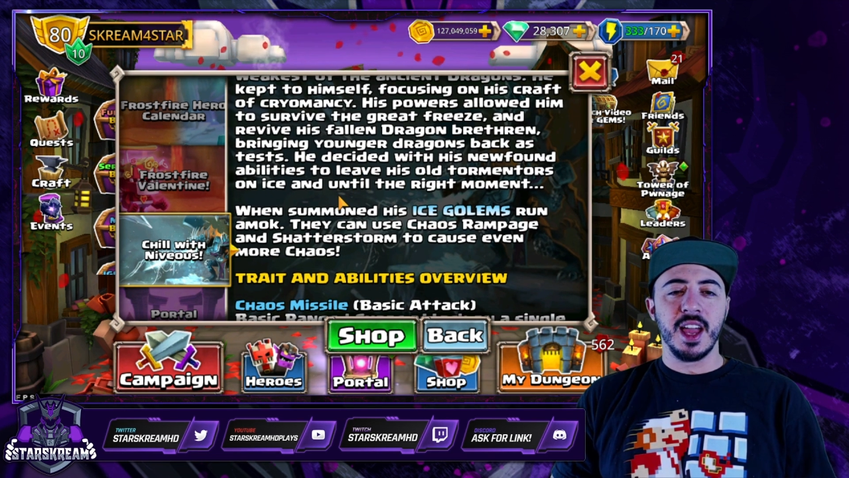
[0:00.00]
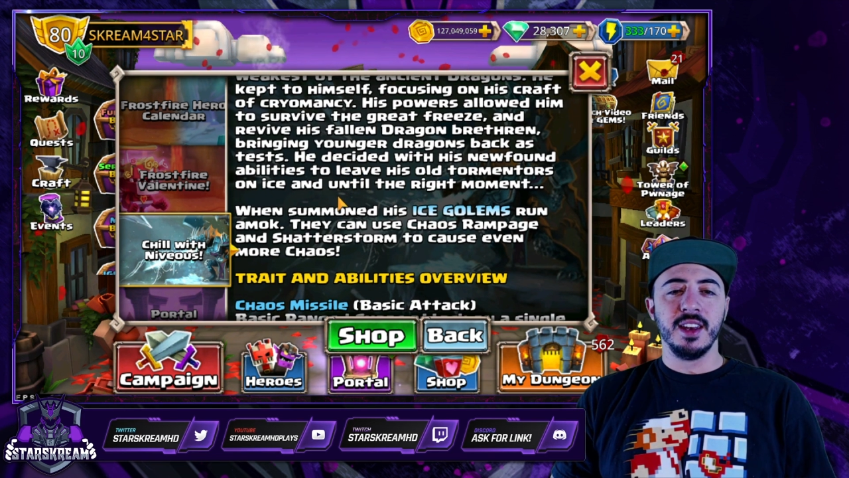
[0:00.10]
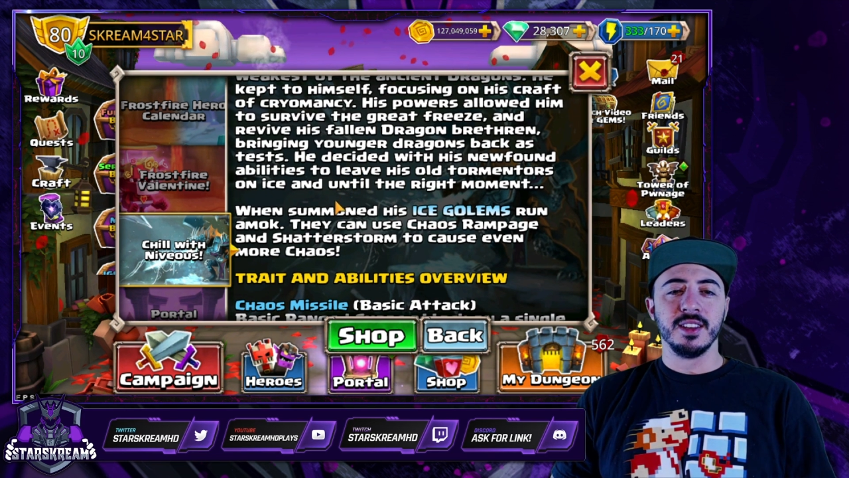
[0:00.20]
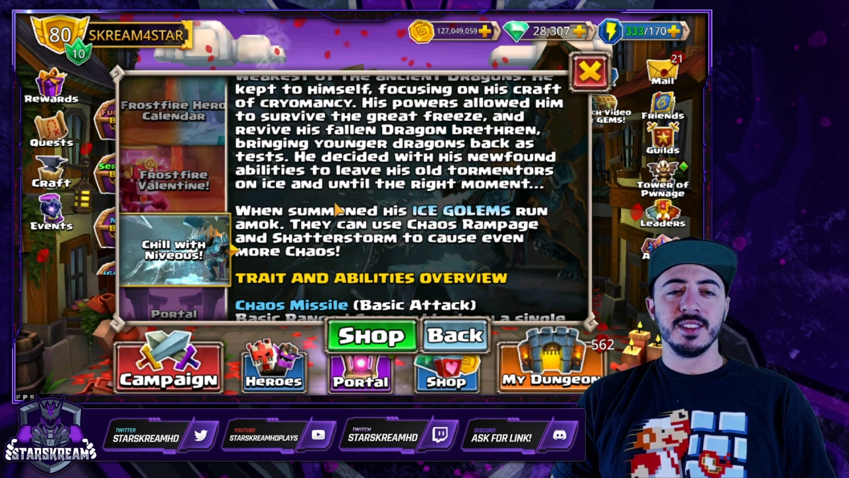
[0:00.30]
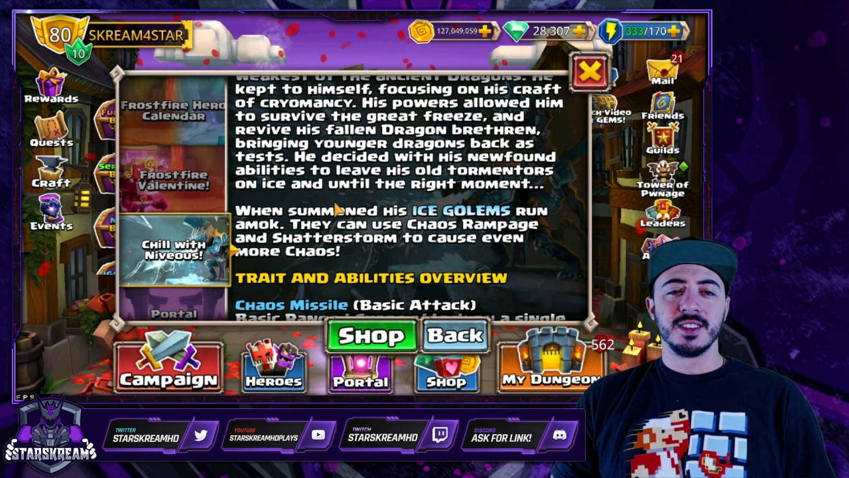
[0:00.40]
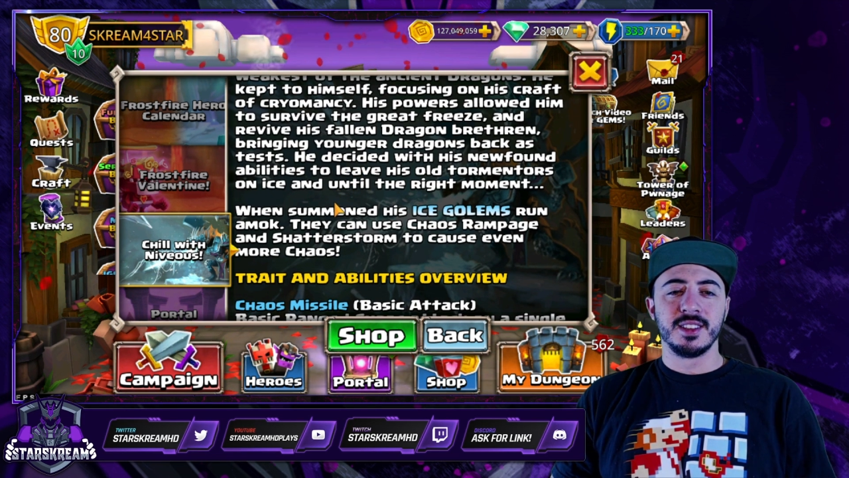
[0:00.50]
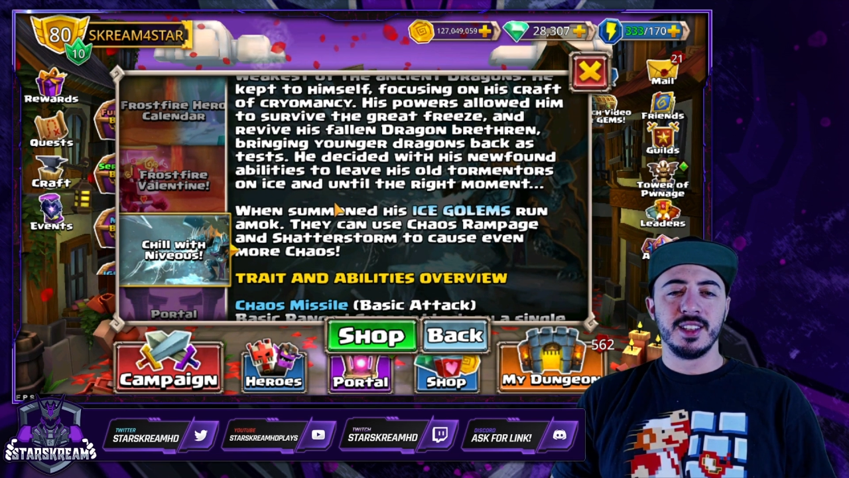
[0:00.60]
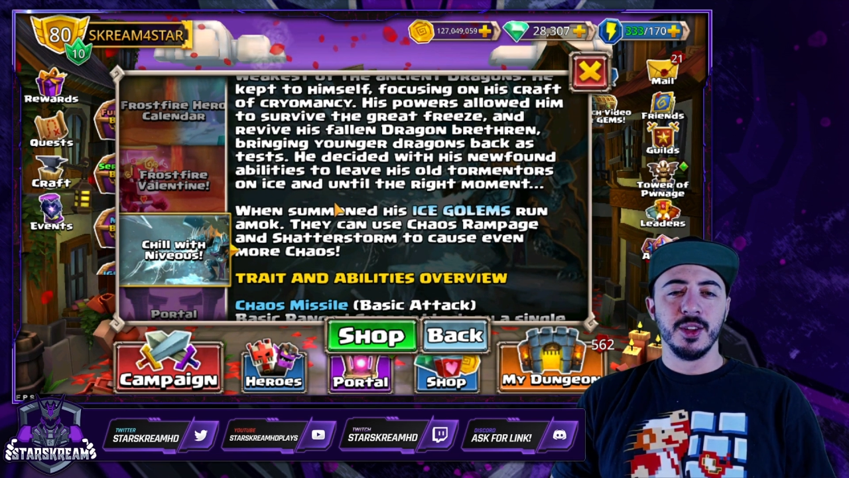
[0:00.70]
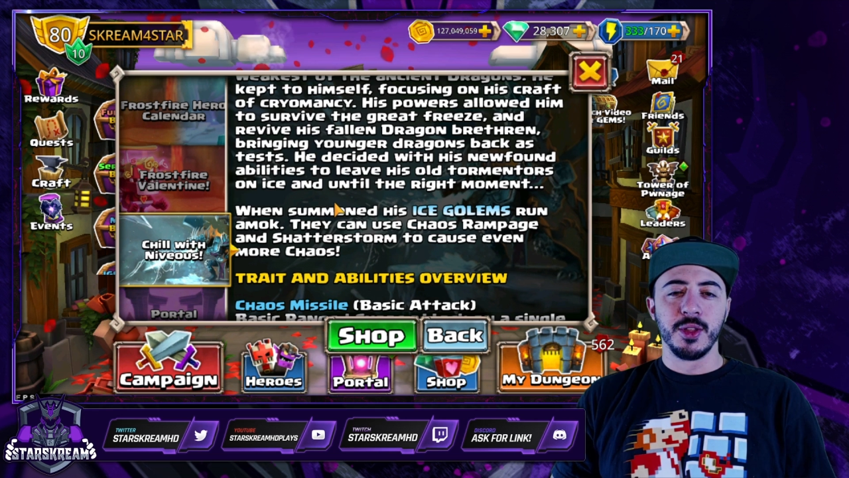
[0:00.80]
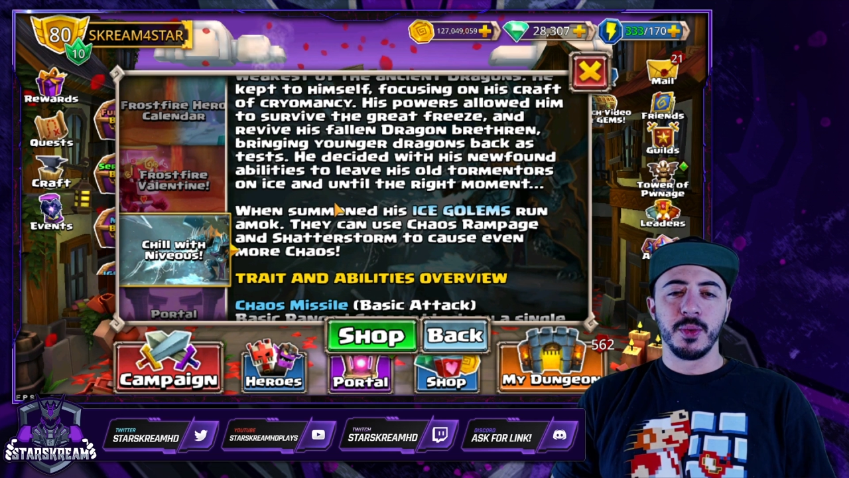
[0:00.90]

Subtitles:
until the